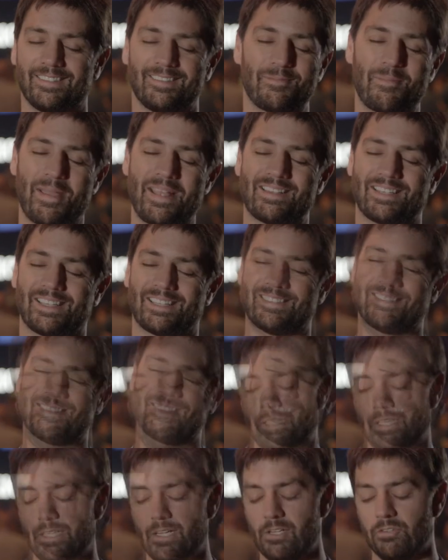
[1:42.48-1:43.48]
amazing.
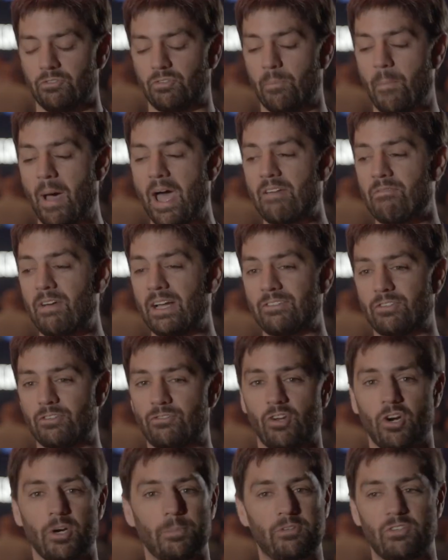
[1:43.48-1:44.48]
So my advice to
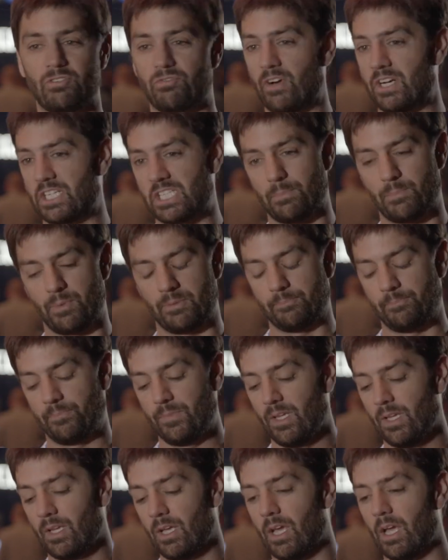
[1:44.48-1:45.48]
startups is very simple.
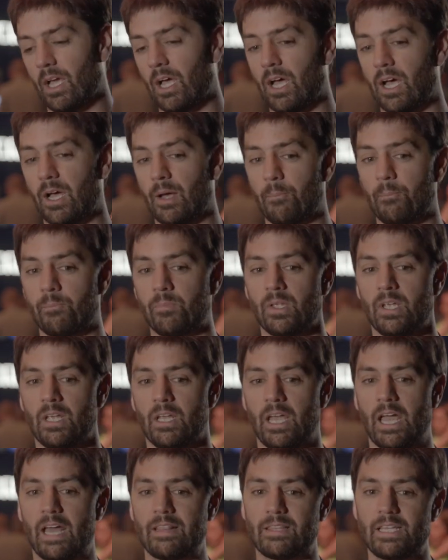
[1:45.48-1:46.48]

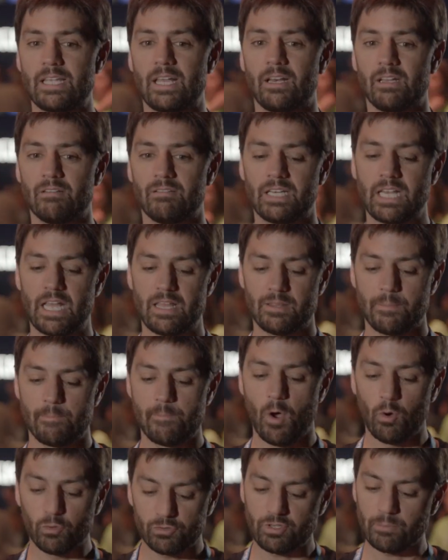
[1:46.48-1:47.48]
At the end of the day, the
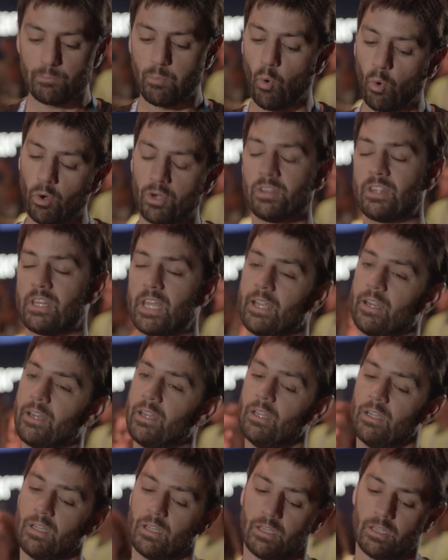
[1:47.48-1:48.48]
most important
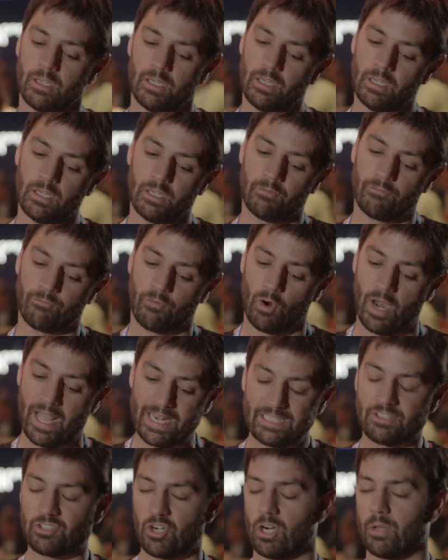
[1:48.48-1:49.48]
thing for
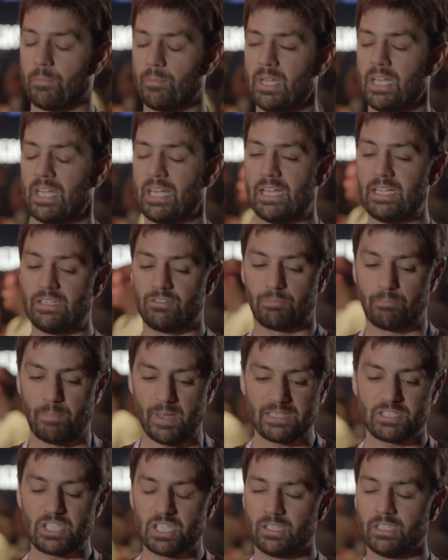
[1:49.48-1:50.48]
any startup is
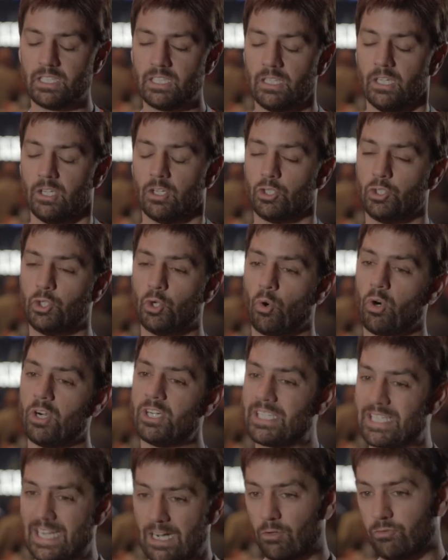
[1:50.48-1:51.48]
basically your
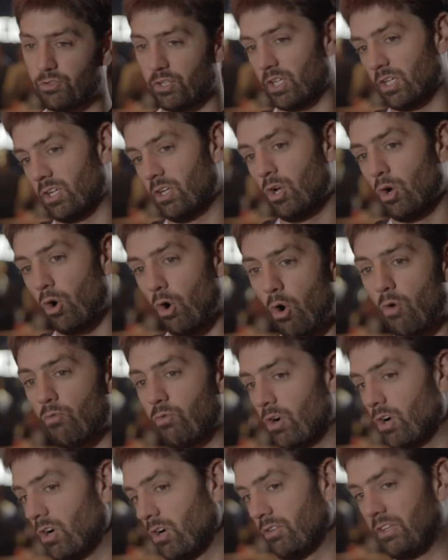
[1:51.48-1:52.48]
delta
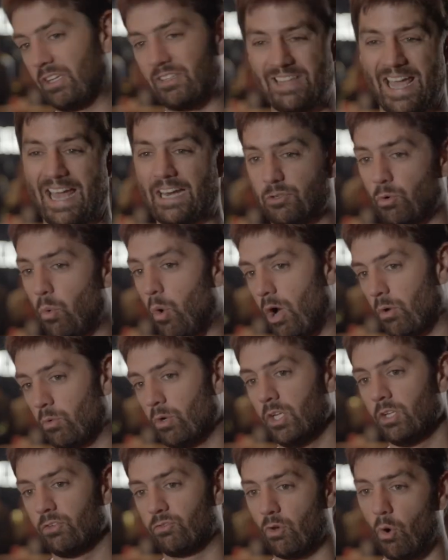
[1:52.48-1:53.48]
over the status quo.
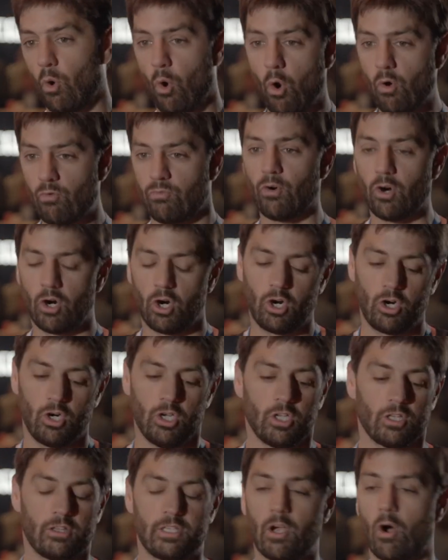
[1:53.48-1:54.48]
So over
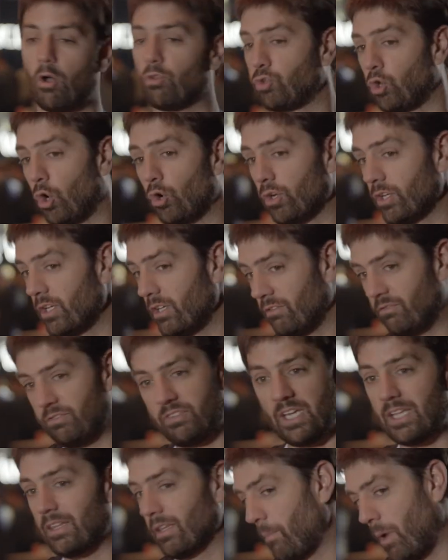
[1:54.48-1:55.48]
the
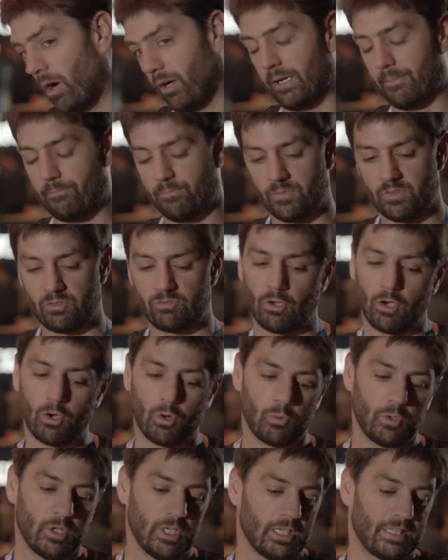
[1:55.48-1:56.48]
alternatives in the market.
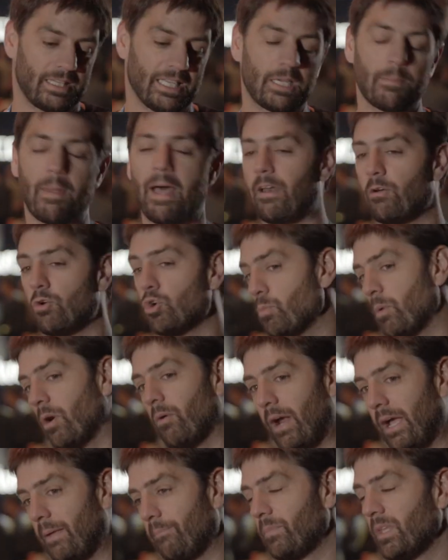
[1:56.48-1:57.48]
So think about Uber,
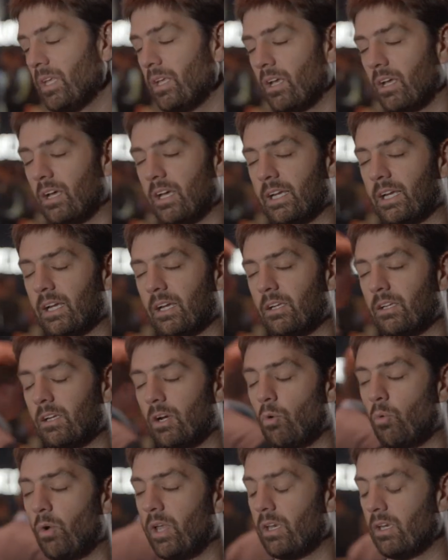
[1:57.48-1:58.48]
right? Like, you
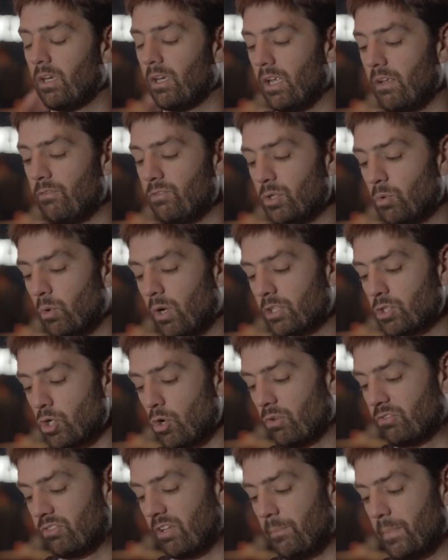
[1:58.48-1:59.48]
know, if you would have
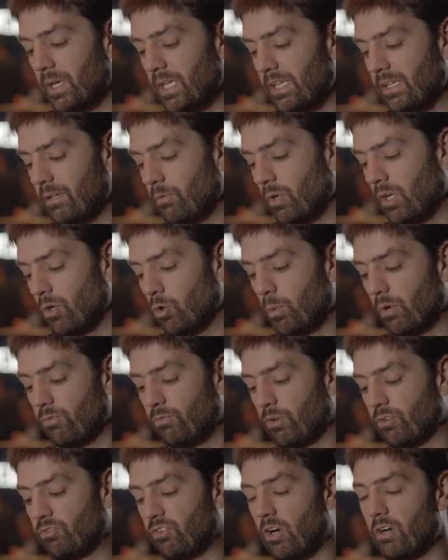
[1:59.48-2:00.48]
told somebody when Uber
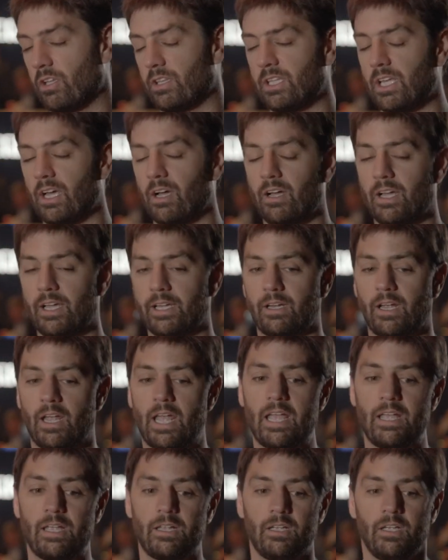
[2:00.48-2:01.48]
first started that like,
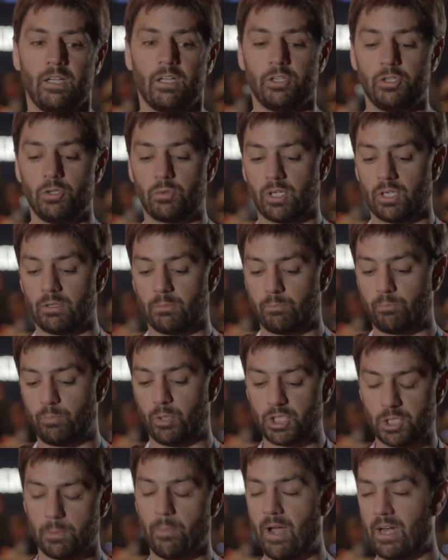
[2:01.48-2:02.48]
hey, you can
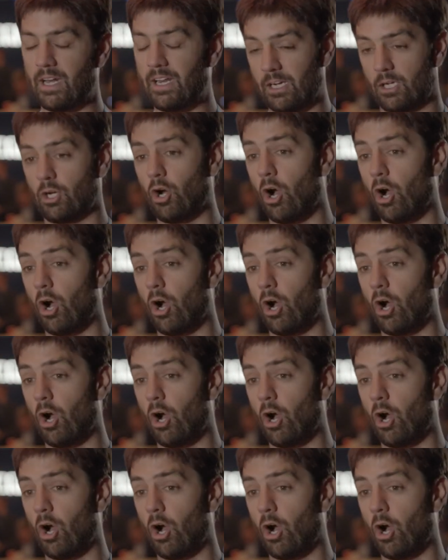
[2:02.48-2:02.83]
push a button and a